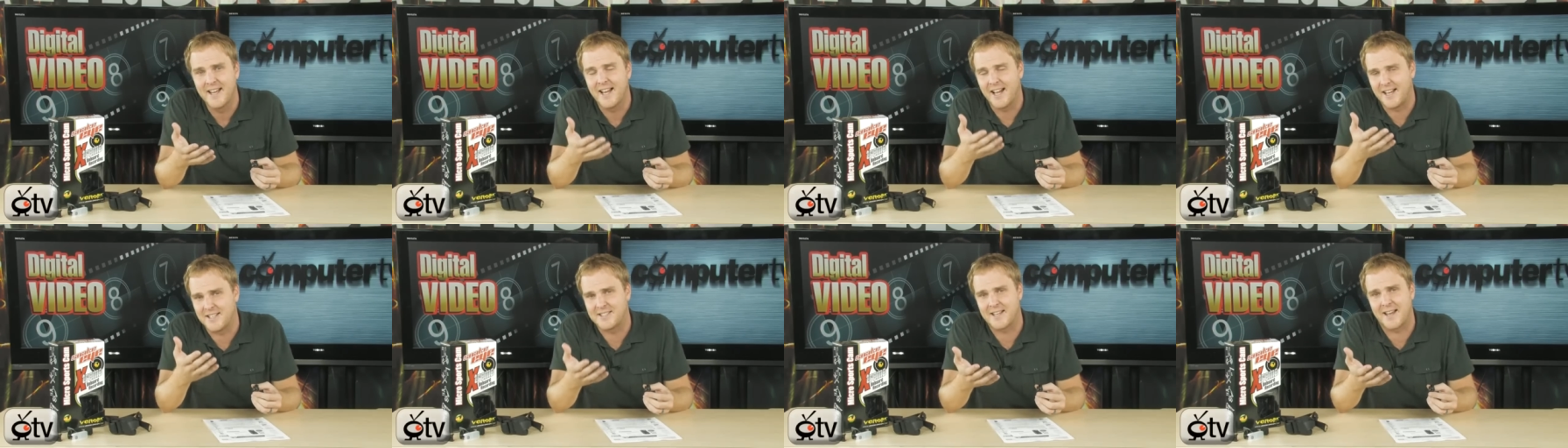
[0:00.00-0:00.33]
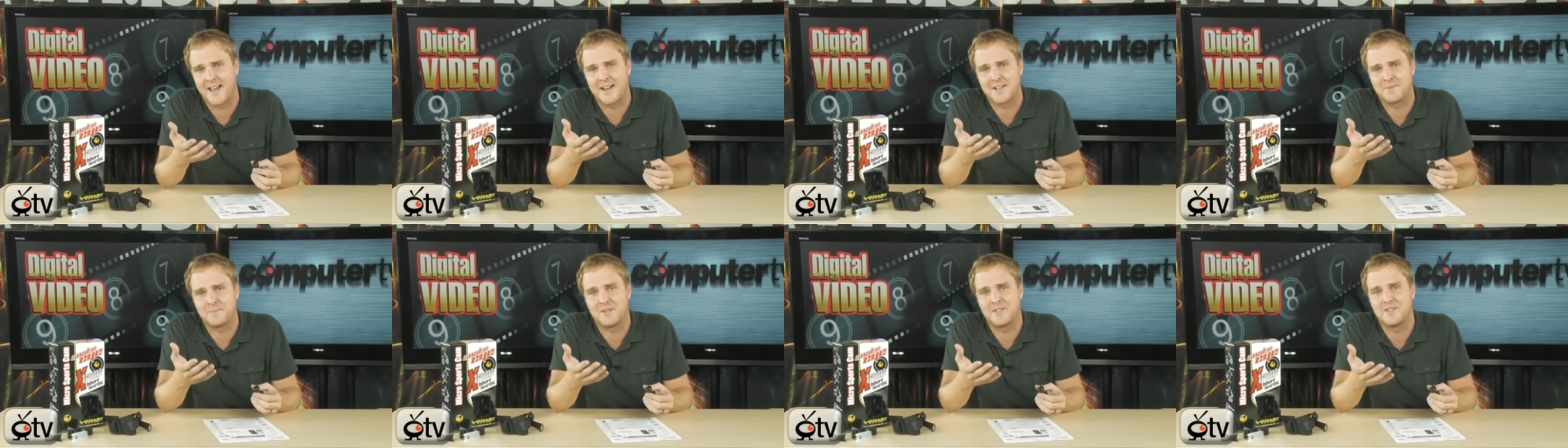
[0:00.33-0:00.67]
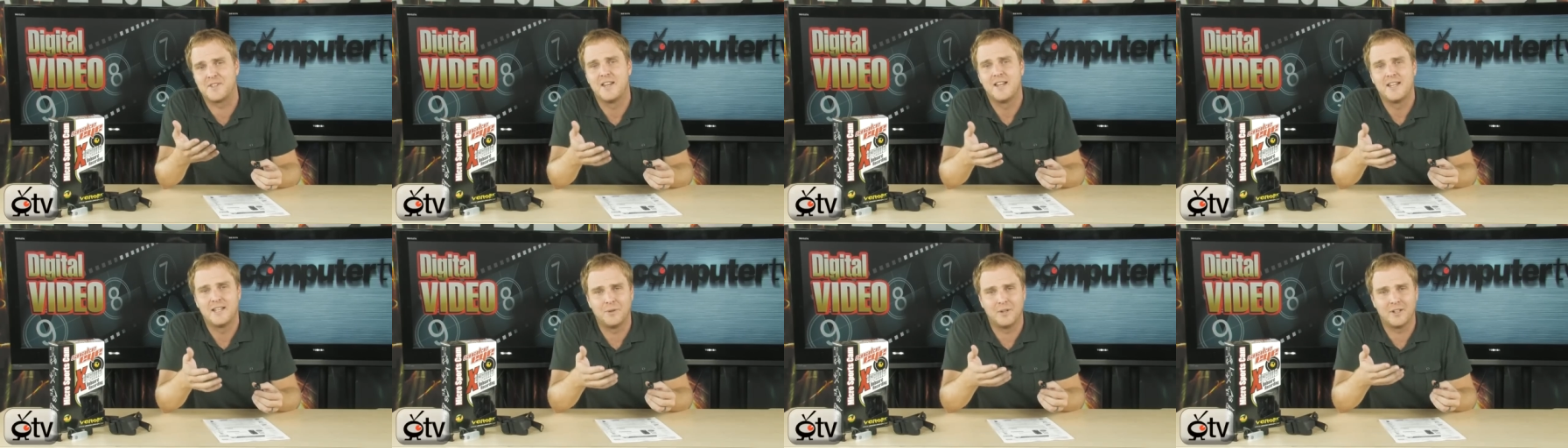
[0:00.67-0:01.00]

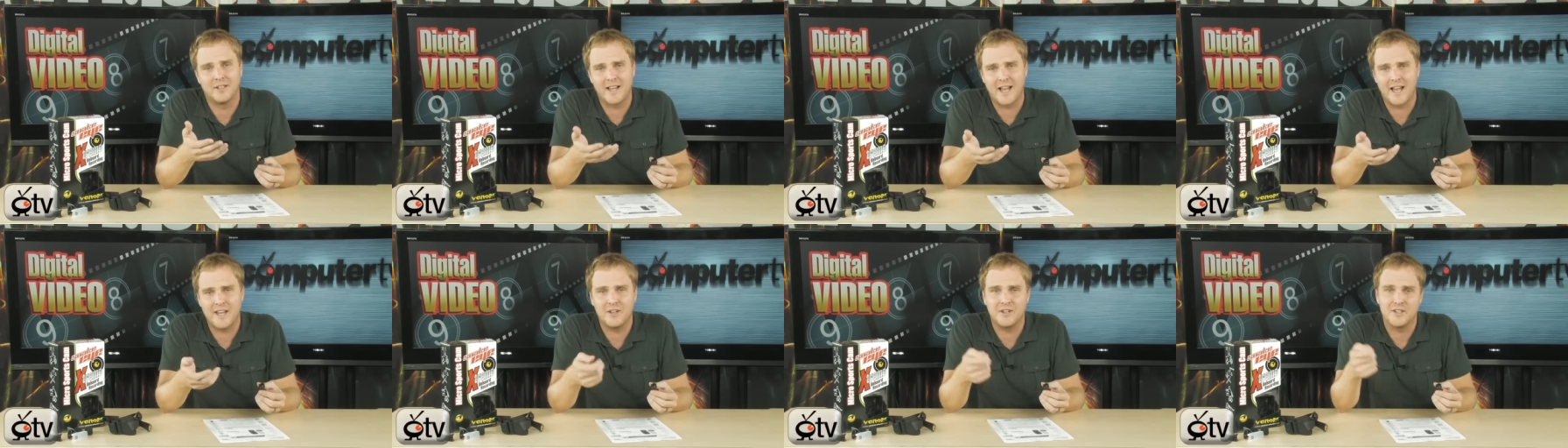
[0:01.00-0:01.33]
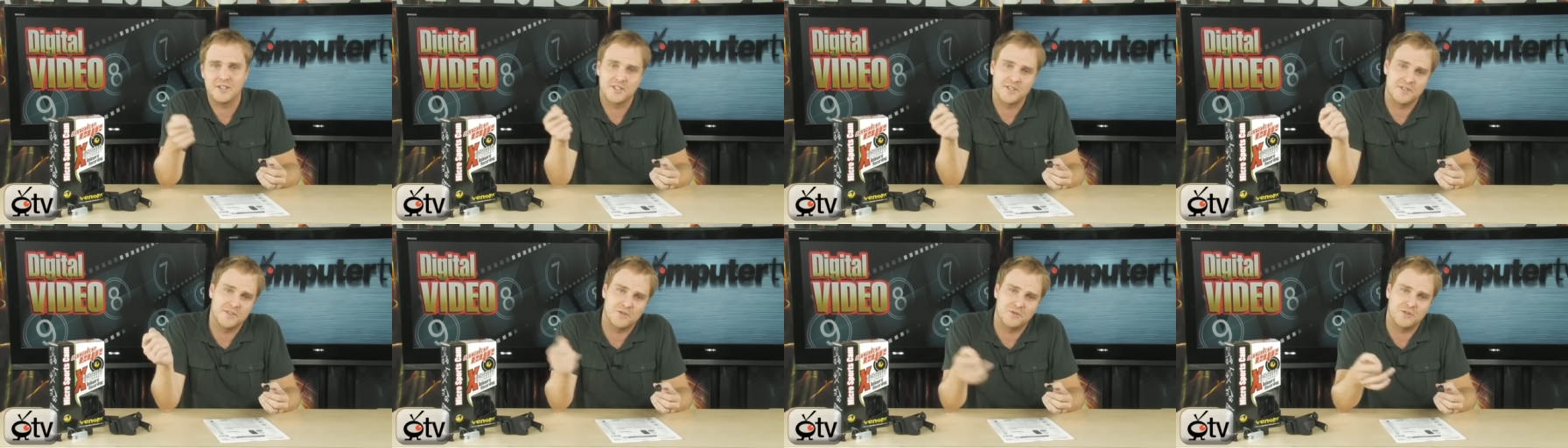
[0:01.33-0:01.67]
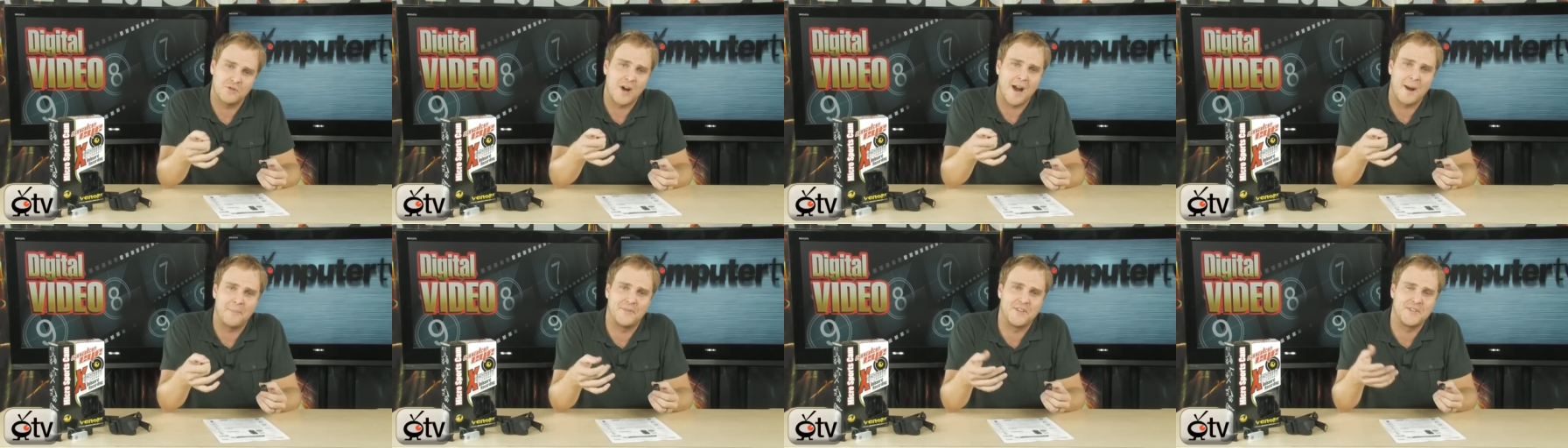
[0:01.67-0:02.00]
attachments that will allow you to
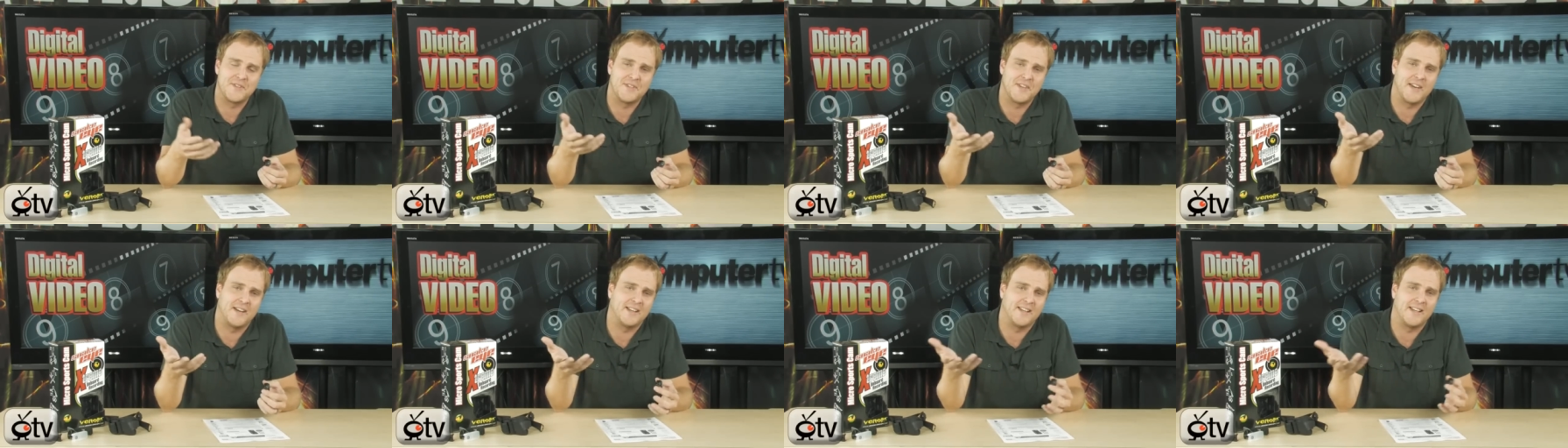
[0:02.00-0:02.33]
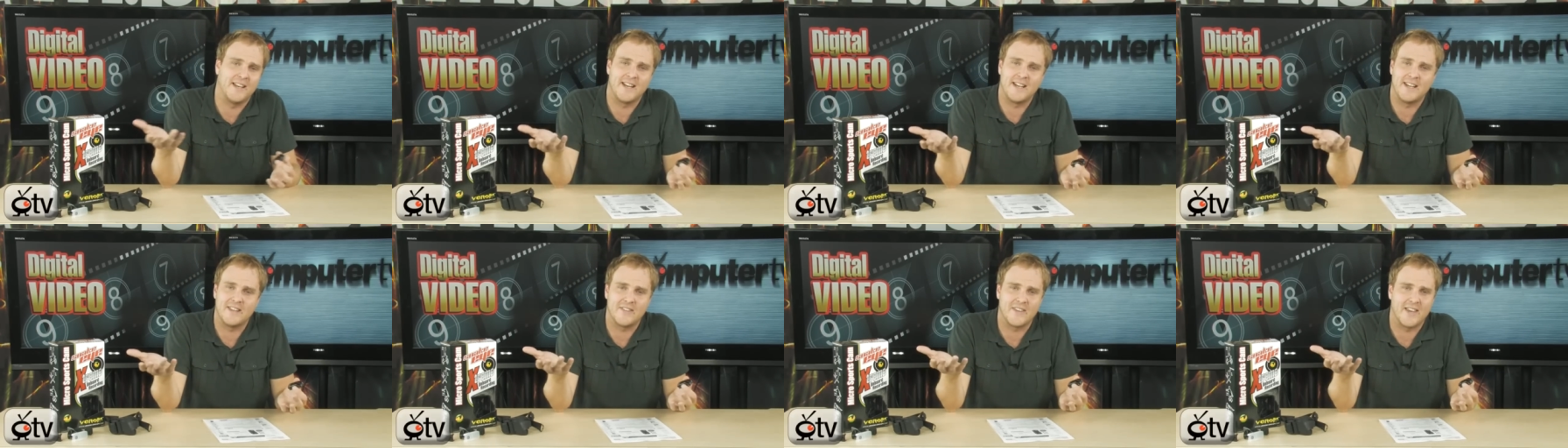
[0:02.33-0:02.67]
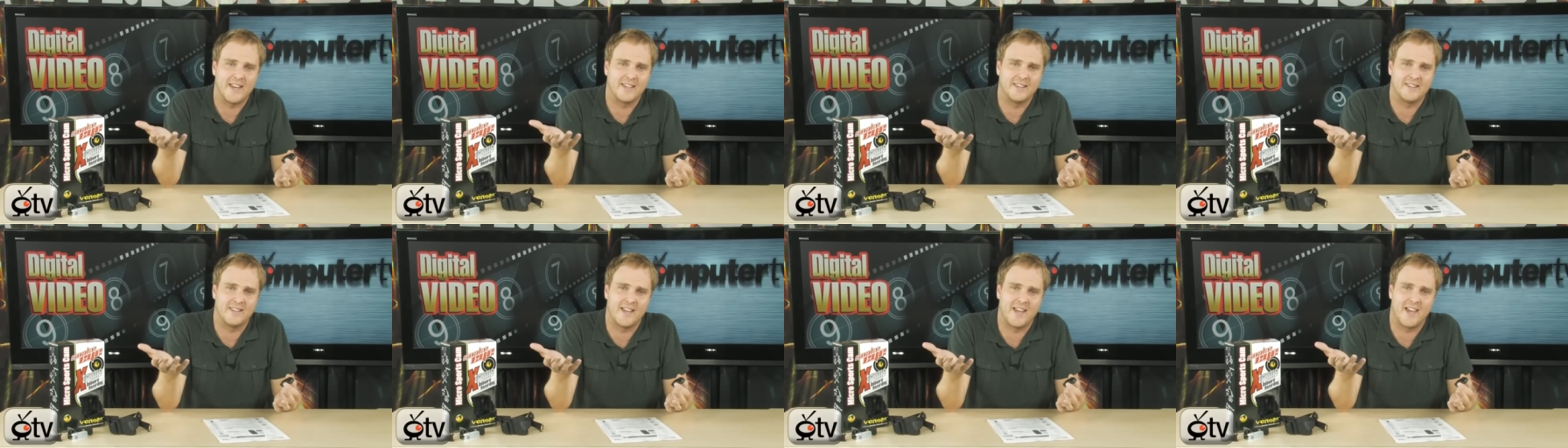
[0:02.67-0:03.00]
strap this thing to
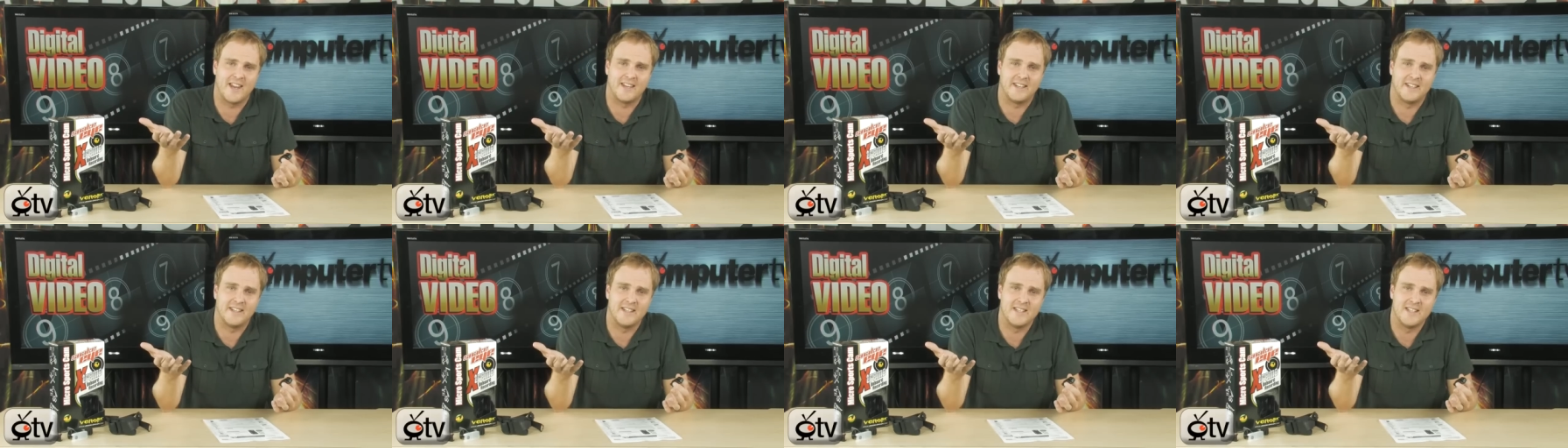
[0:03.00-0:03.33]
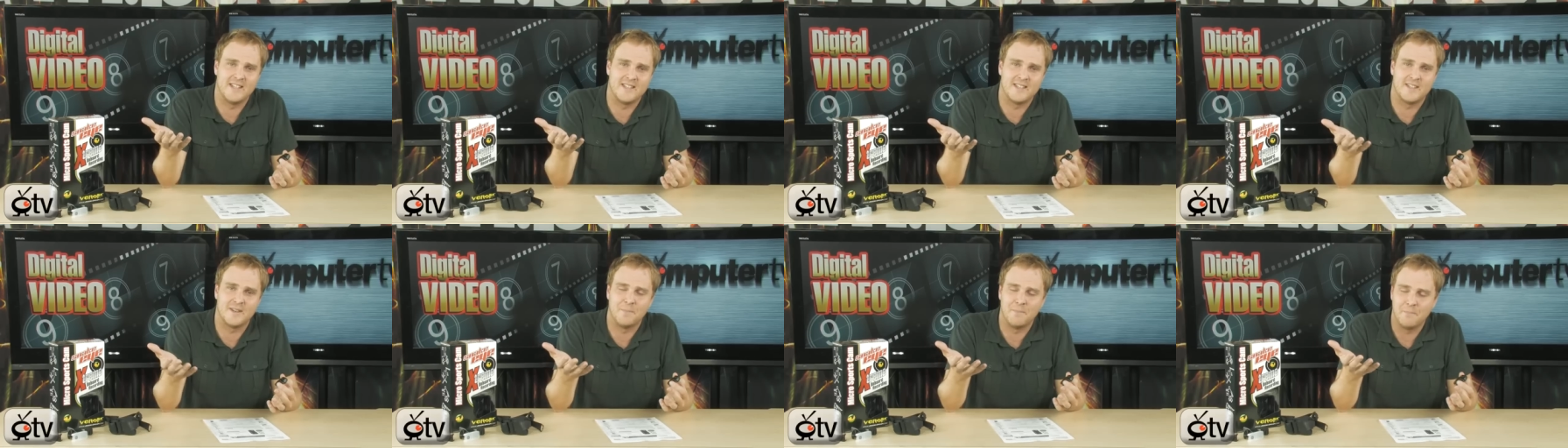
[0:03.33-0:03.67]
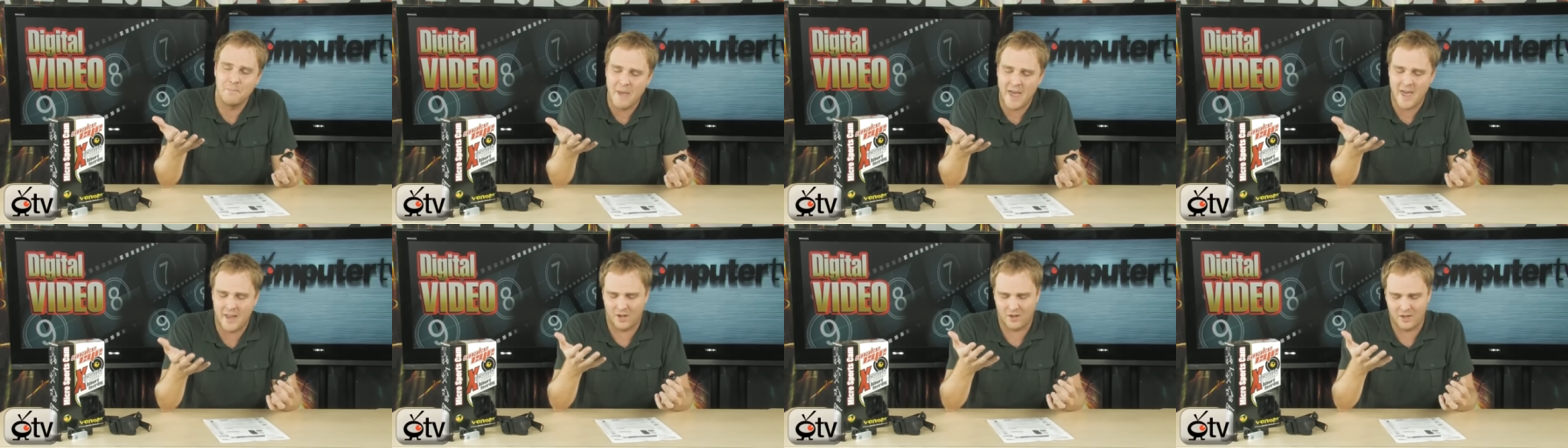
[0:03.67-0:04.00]
anything that is
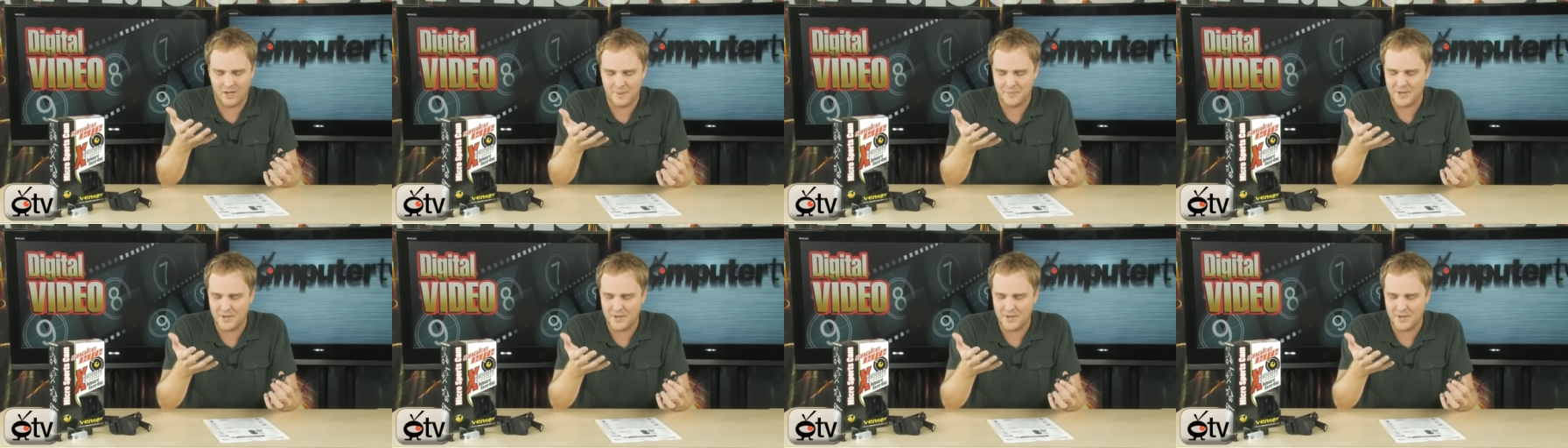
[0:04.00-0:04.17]
metal.